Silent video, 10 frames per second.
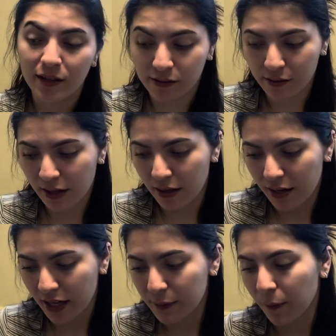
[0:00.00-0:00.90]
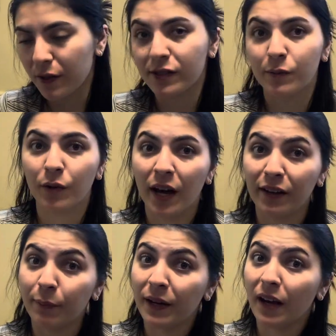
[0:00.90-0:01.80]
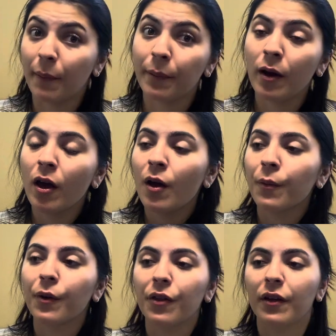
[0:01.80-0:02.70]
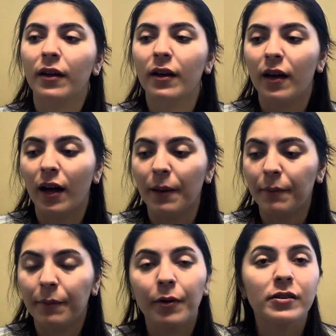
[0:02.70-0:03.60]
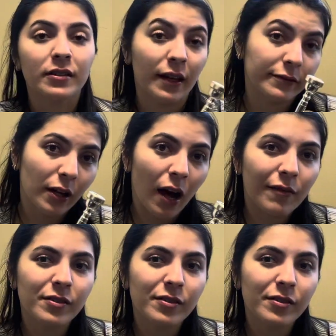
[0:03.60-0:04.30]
So then the next person will kind of pick up where the person left off.